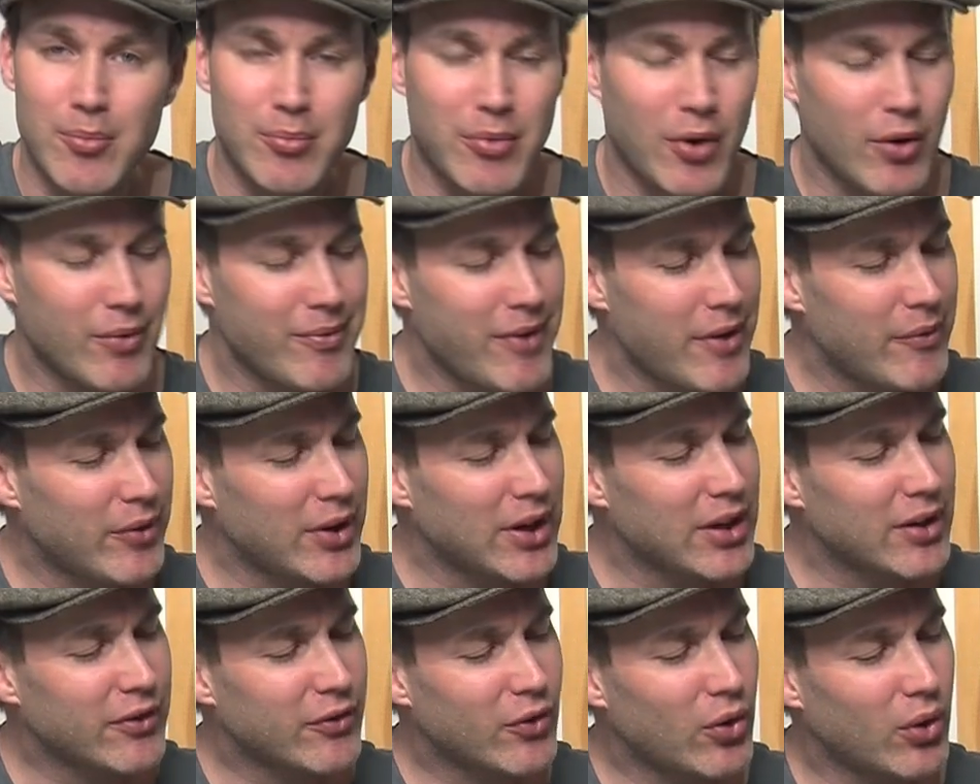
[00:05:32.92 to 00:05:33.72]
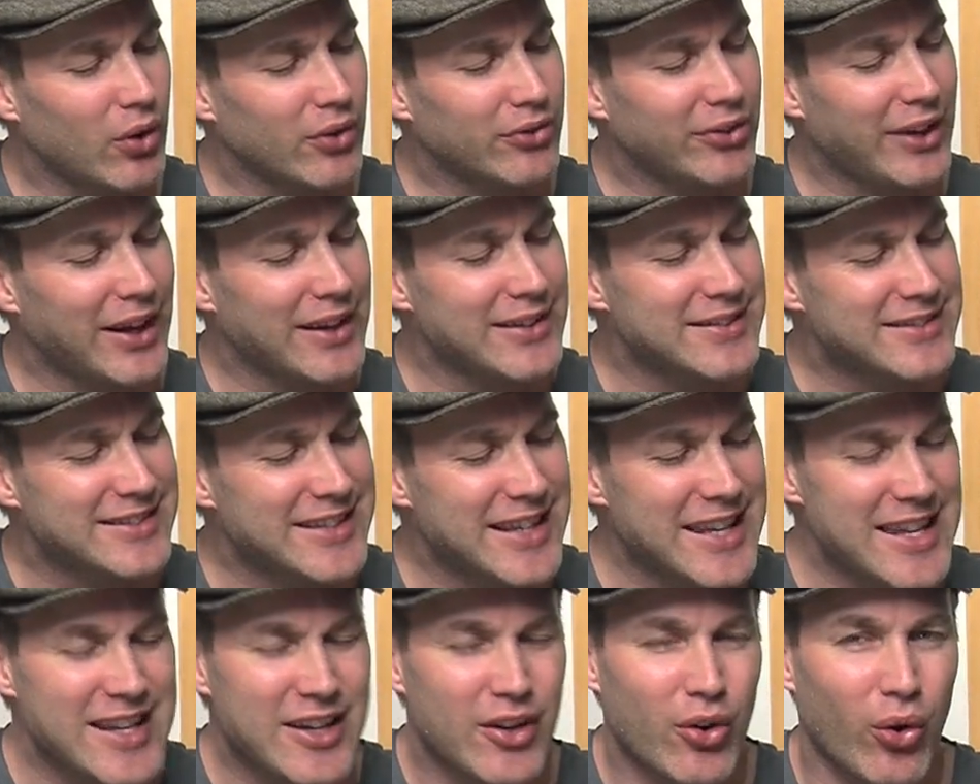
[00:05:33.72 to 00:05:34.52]
But remembering, of course, our
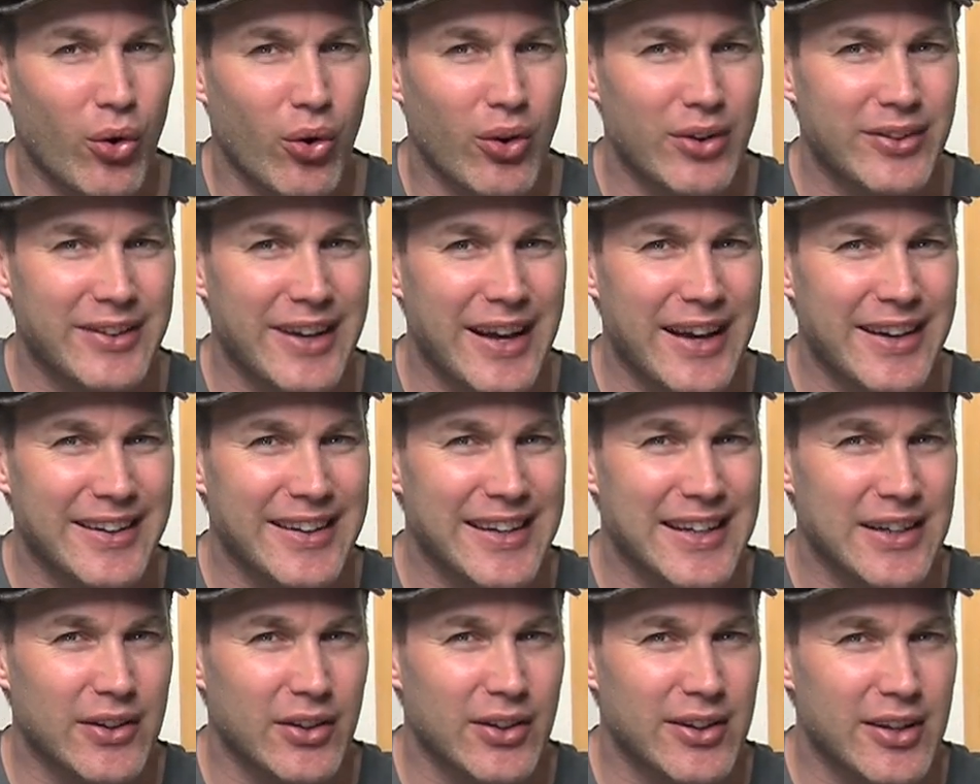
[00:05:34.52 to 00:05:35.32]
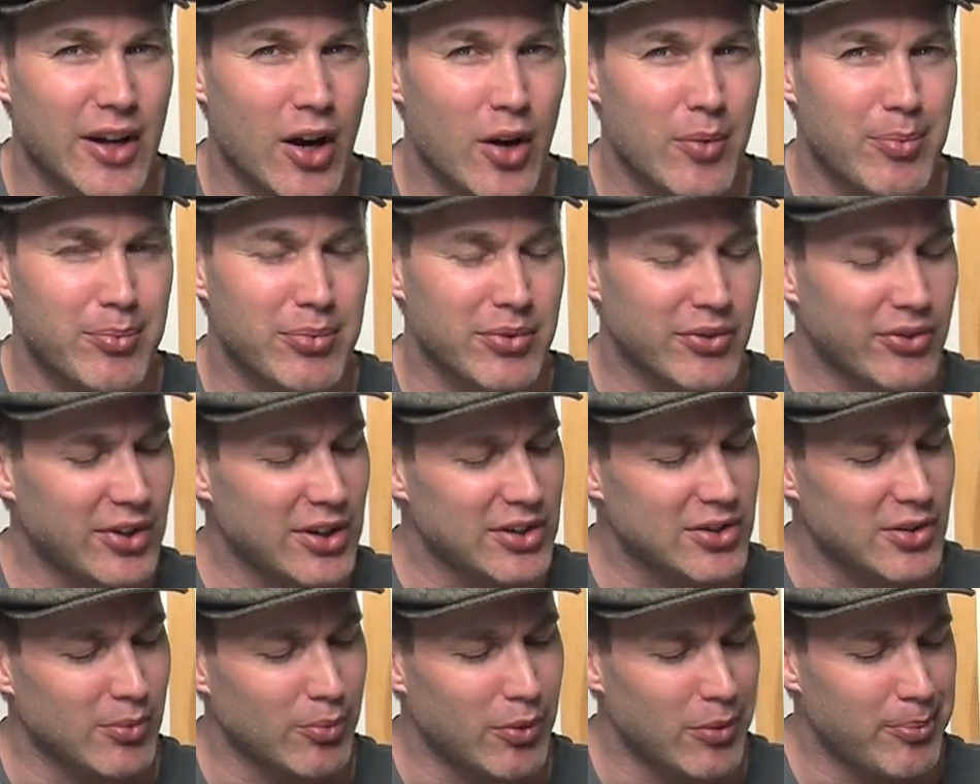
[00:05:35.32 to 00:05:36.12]
D chord down here in the open
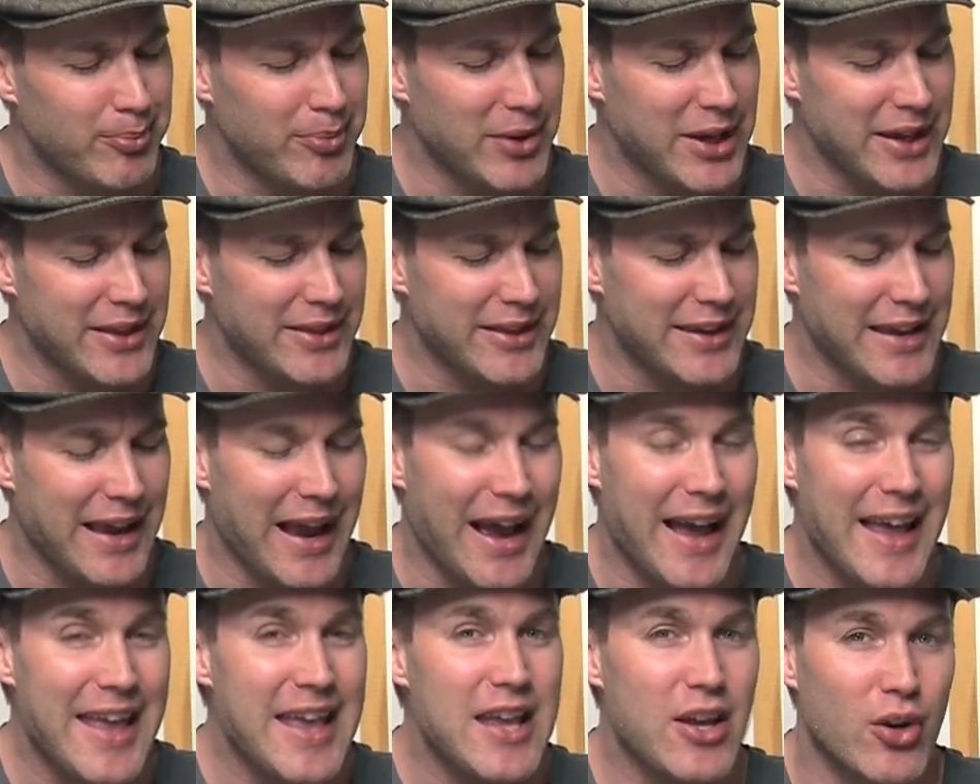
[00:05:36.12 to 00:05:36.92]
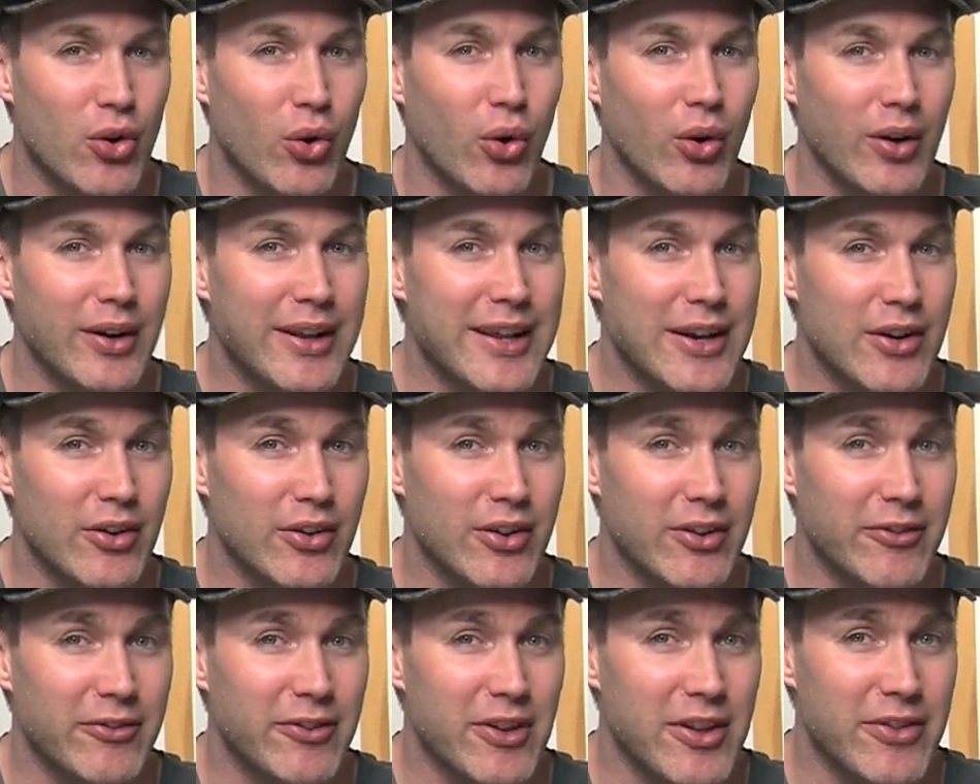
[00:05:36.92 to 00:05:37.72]
position would be the A chord here
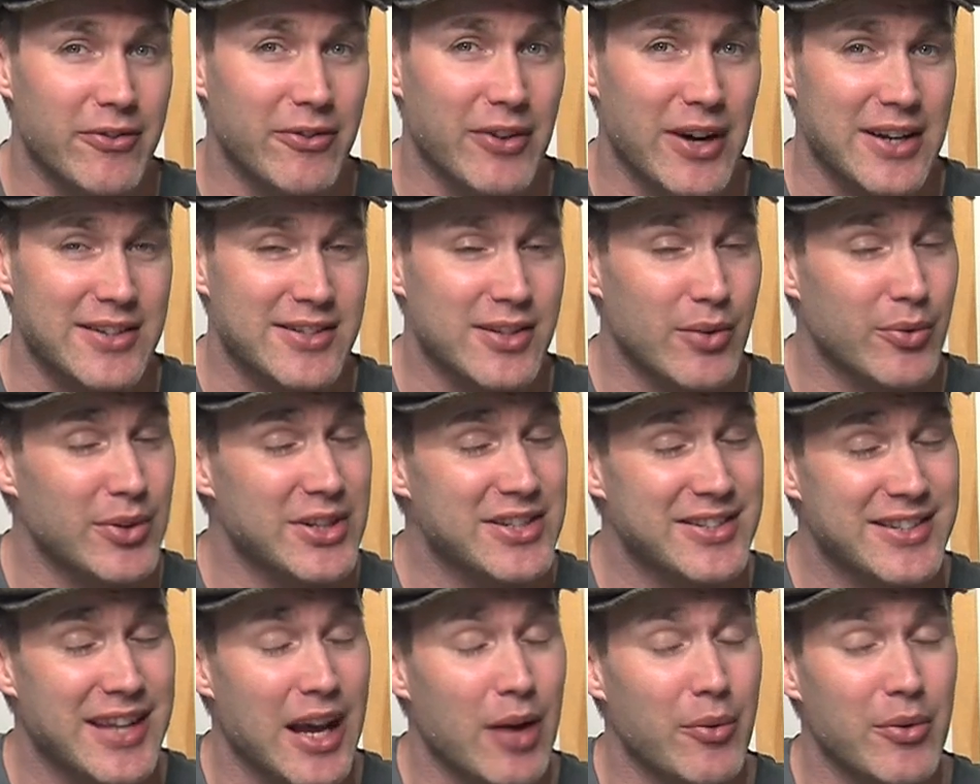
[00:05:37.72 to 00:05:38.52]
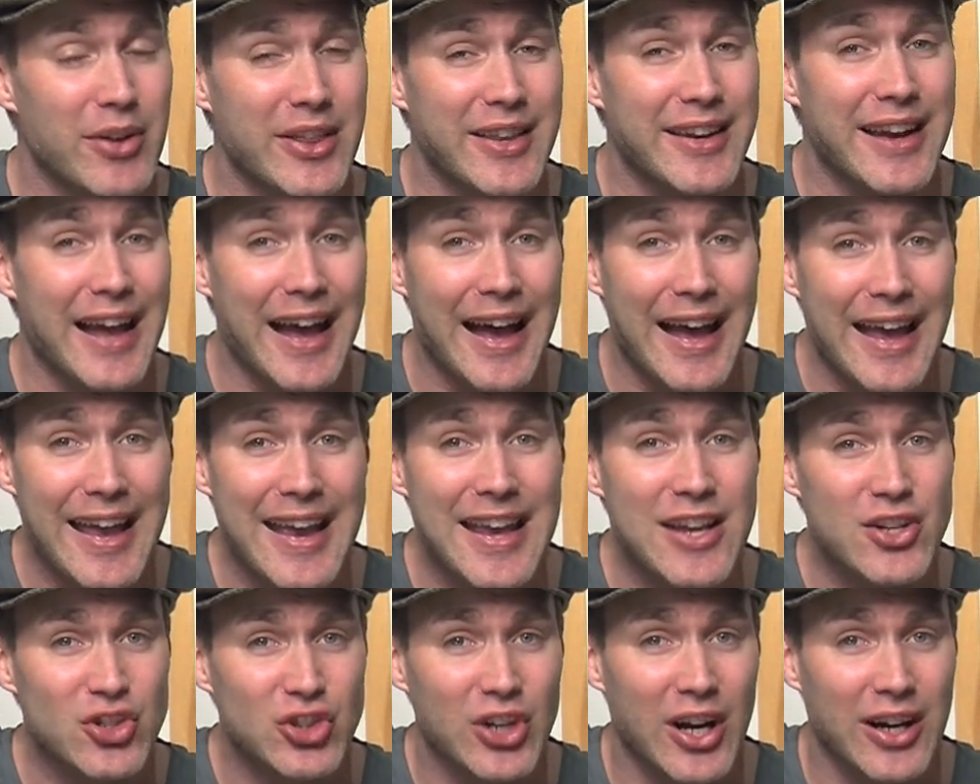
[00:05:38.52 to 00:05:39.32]
at the fifth fret. So we'd start with an
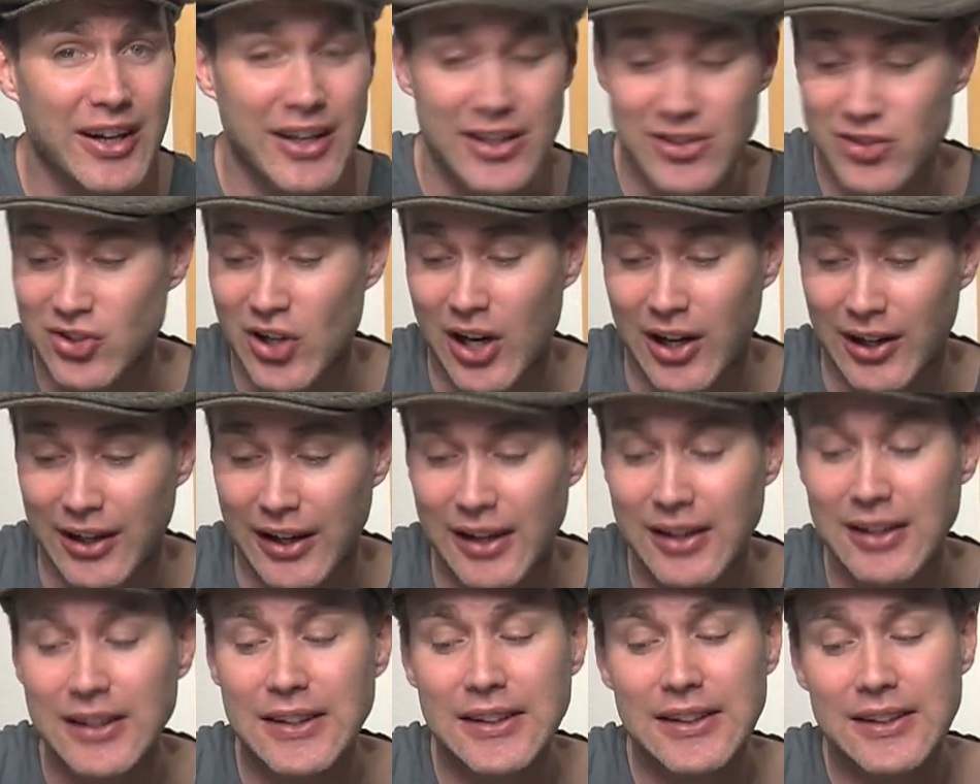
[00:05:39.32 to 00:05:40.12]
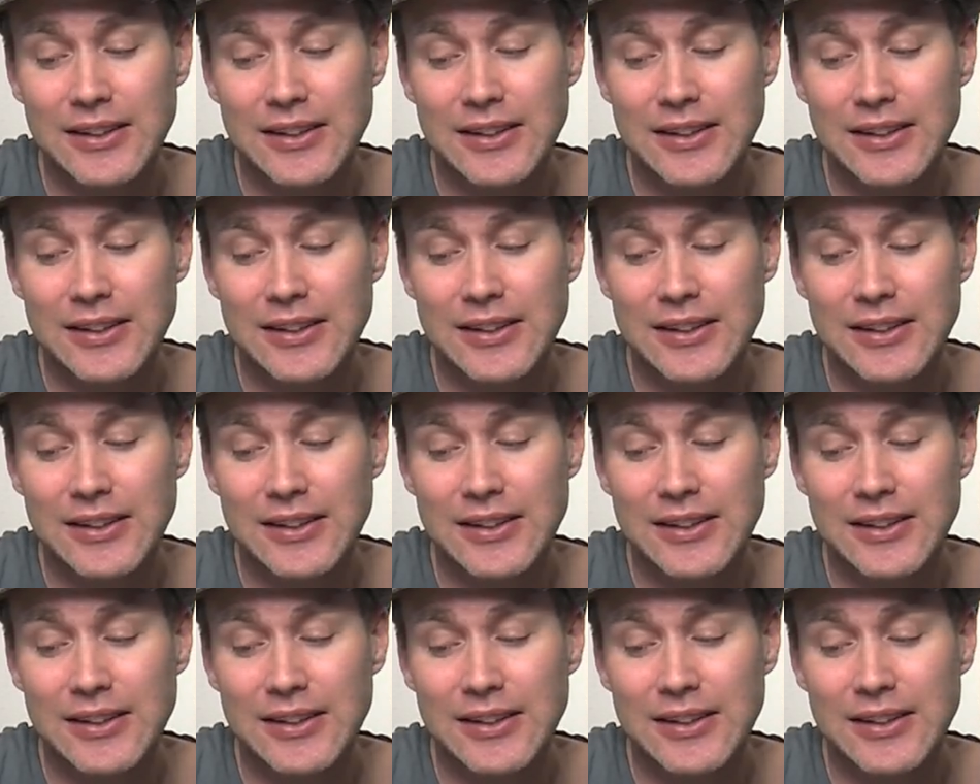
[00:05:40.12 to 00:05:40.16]
A chunka chunka.